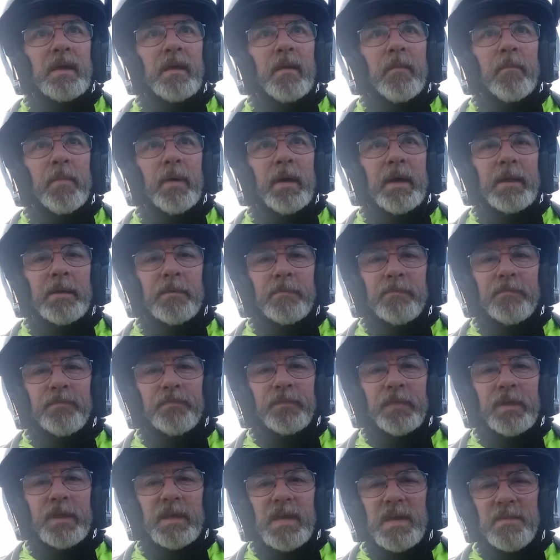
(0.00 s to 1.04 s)
But
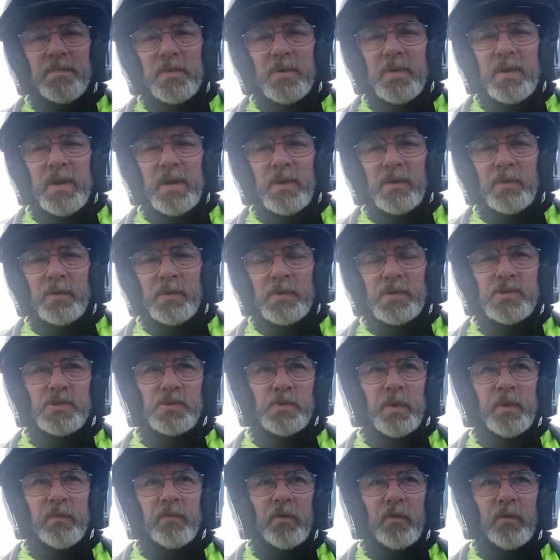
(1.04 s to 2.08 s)
keep your head on a
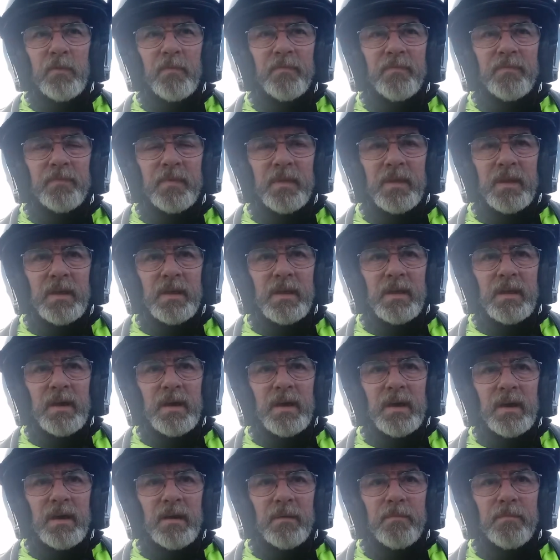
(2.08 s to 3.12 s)
swivel.
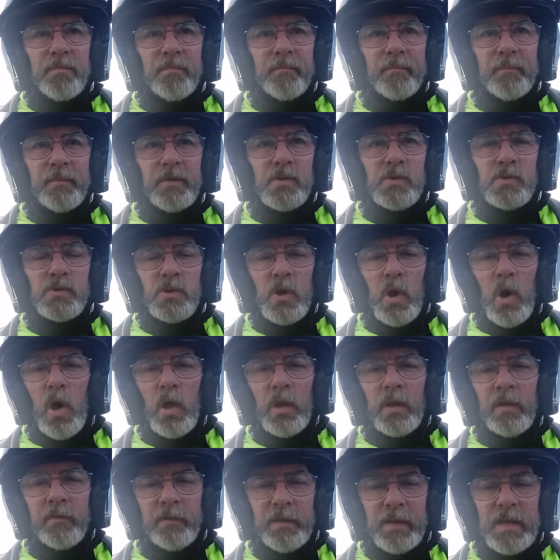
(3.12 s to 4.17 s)
Uh, use
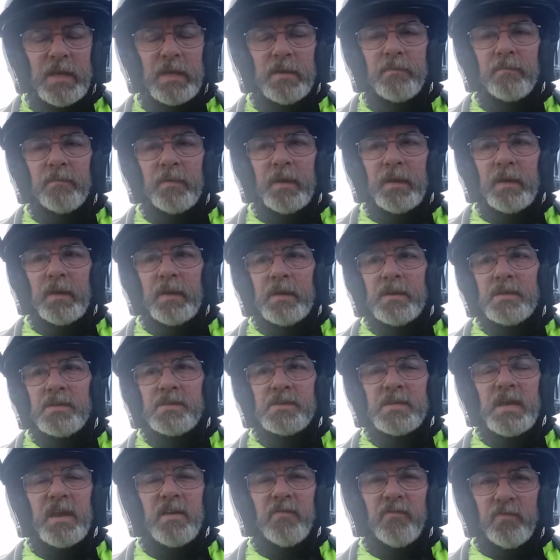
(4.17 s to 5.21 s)
all of the
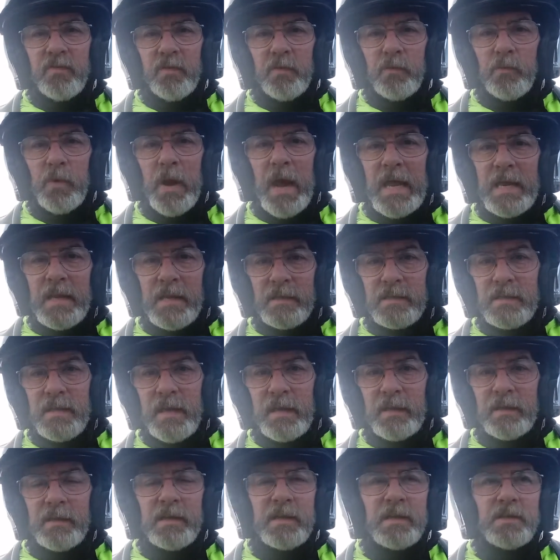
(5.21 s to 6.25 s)
safe riding
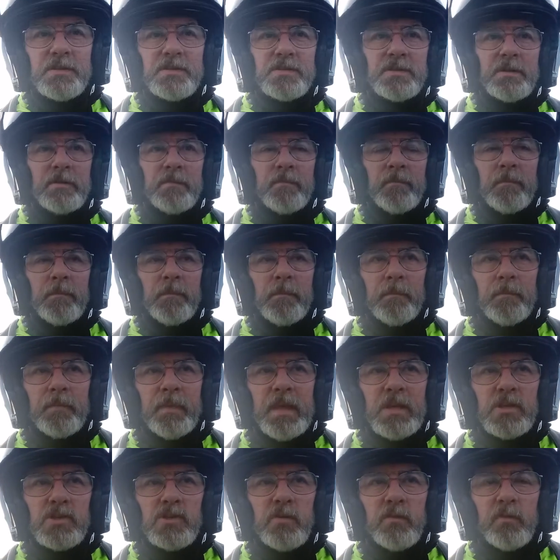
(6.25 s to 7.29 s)
techniques
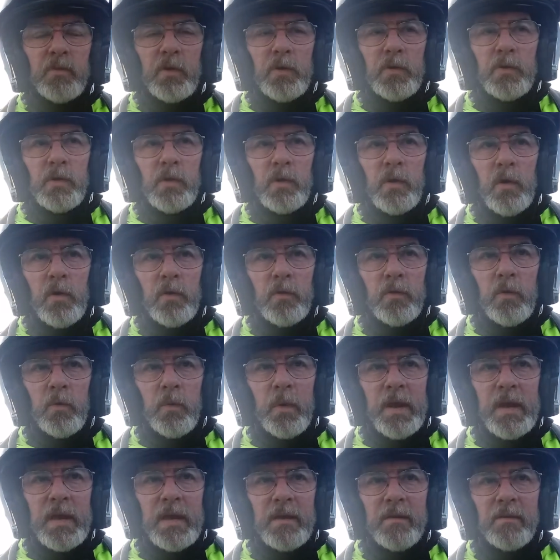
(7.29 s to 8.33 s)
that you've learned along the
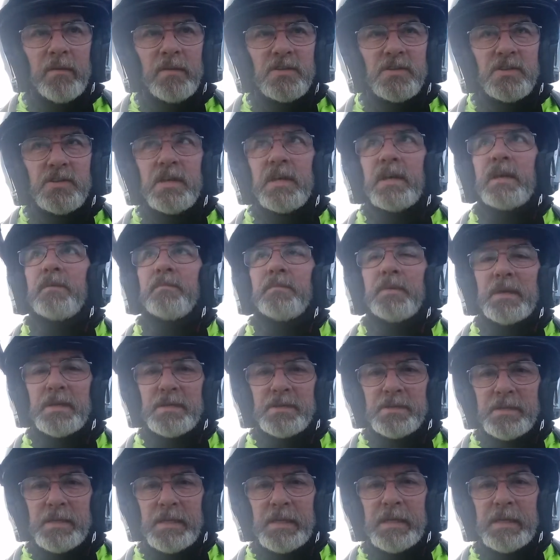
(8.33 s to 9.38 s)
way, see and be
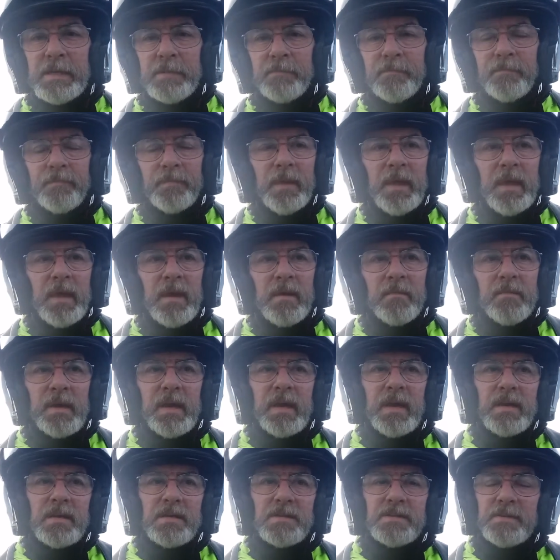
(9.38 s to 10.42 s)
seen.
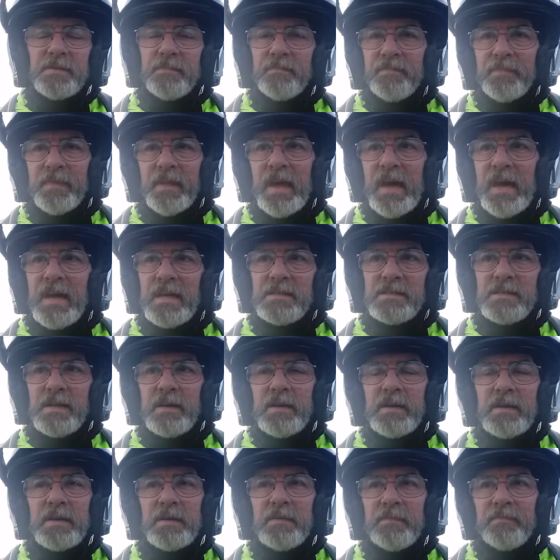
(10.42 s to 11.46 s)
Because I'll tell
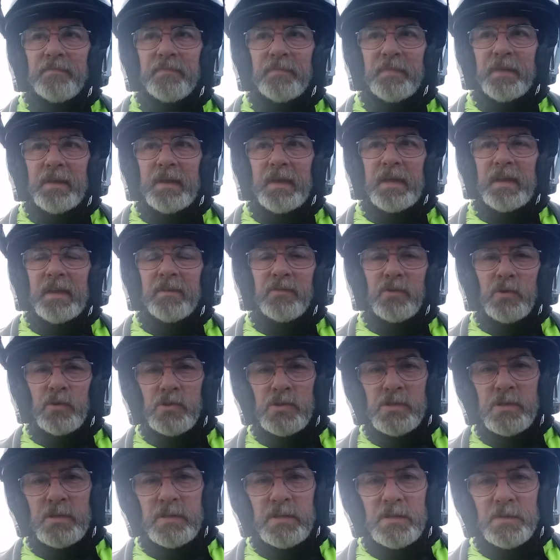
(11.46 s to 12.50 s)
you, and I've
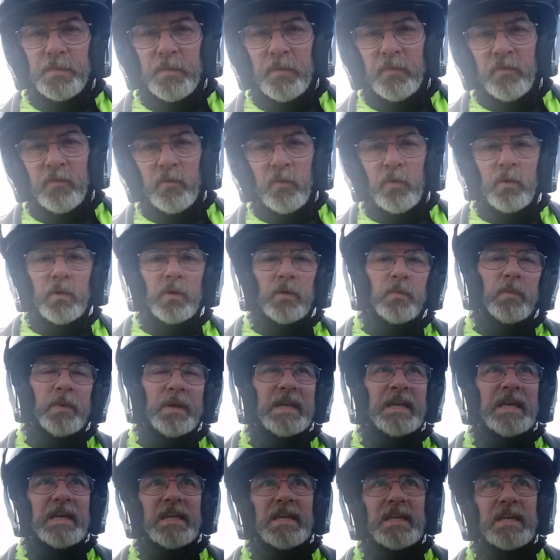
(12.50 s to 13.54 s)
told you this before,
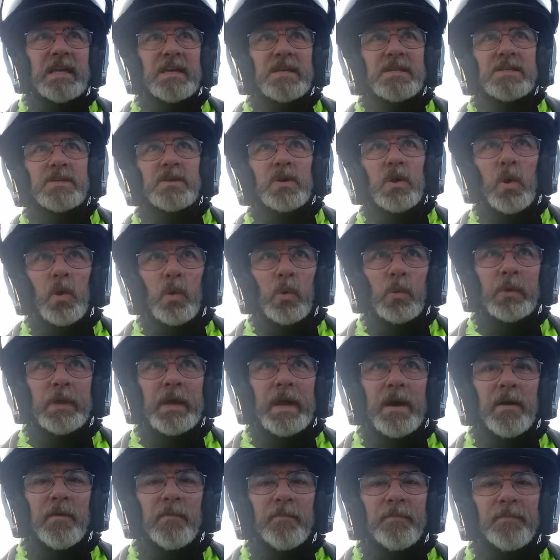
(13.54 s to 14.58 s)
when it is cold
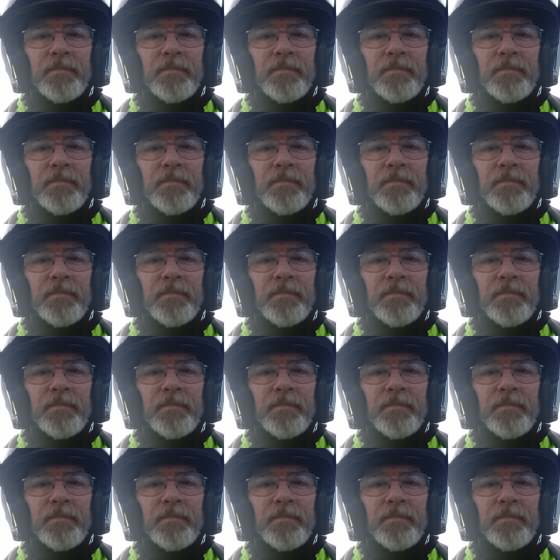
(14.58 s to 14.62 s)
out,